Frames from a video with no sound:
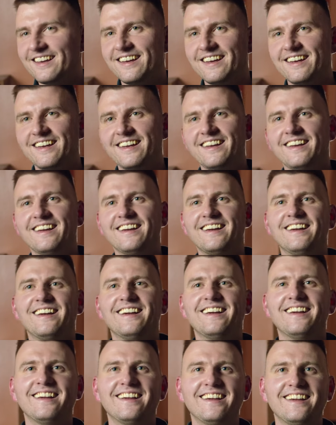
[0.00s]
you can just start
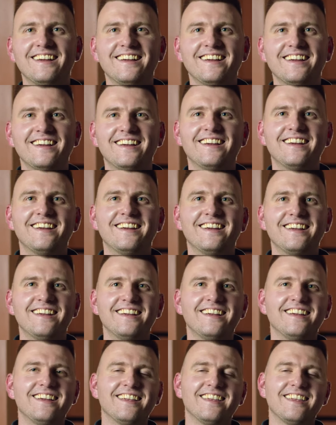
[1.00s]
if y'all have any
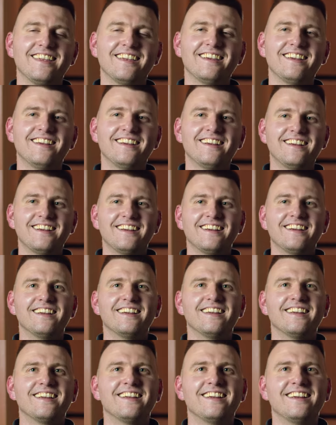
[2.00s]
questions, because sure this is fun.
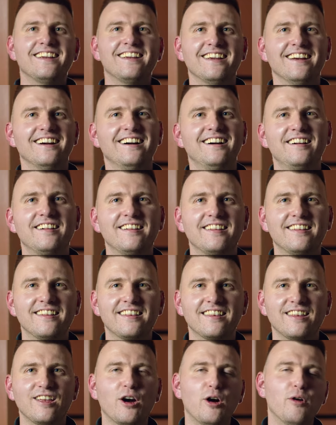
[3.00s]

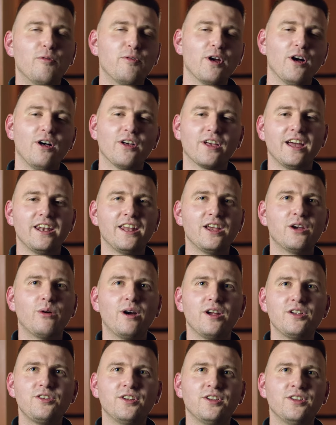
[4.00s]
Yo, if y'all got any
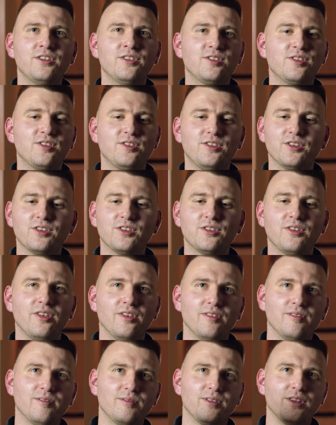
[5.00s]
questions, just,
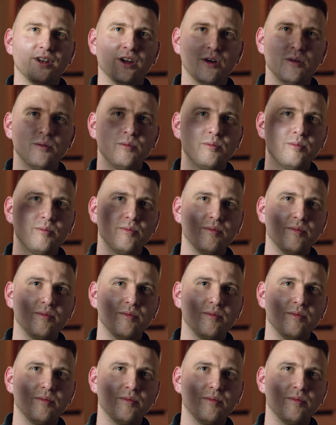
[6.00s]
you know,